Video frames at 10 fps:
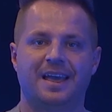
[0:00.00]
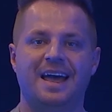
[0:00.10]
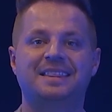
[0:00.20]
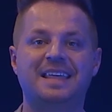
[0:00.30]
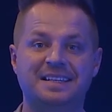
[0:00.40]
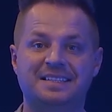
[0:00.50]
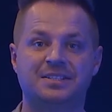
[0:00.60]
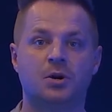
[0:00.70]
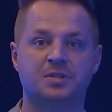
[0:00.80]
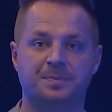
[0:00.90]
and that's
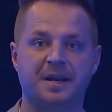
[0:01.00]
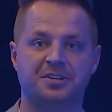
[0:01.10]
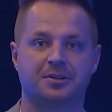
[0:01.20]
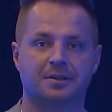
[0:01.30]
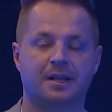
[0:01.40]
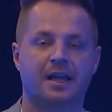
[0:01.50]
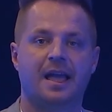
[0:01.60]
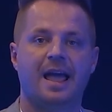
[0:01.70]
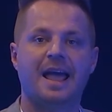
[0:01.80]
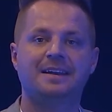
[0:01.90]
so special.
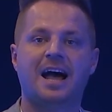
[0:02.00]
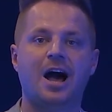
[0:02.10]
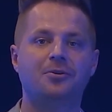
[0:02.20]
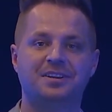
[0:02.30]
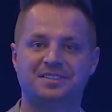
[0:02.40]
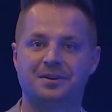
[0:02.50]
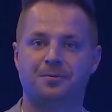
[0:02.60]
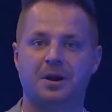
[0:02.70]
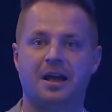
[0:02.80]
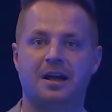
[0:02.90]
And how does
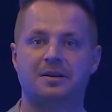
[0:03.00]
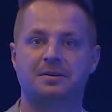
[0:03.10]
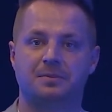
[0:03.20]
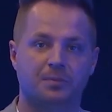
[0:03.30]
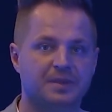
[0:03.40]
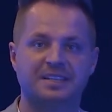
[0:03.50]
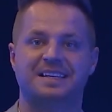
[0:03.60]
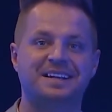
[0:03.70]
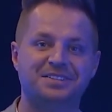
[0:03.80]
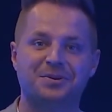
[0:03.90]
the
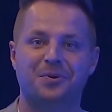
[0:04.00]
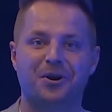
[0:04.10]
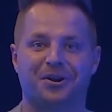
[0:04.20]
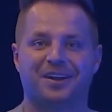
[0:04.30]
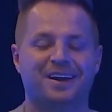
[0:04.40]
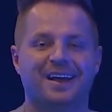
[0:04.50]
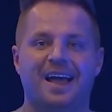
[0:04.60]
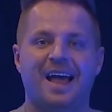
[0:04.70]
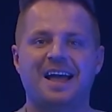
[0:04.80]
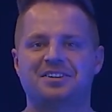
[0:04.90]
sensor work?
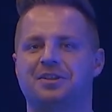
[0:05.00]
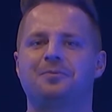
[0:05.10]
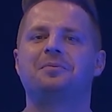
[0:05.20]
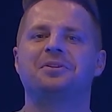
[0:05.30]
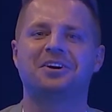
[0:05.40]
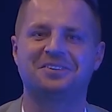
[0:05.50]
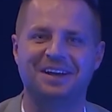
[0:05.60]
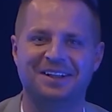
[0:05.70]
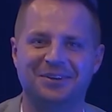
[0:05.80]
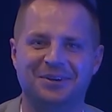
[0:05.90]
Actually, we will not
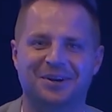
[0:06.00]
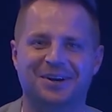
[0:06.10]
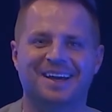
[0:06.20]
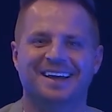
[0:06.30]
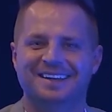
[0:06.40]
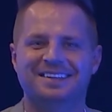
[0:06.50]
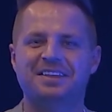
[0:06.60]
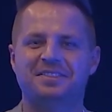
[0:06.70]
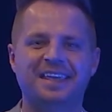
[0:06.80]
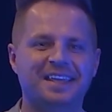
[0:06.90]
tell you. The
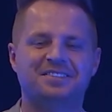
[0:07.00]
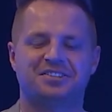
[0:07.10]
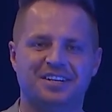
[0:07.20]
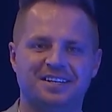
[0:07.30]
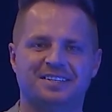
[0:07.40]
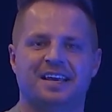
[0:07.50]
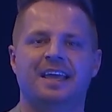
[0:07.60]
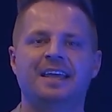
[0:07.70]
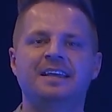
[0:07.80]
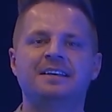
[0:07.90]
thing is just,
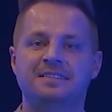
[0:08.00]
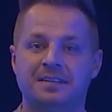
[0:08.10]
it is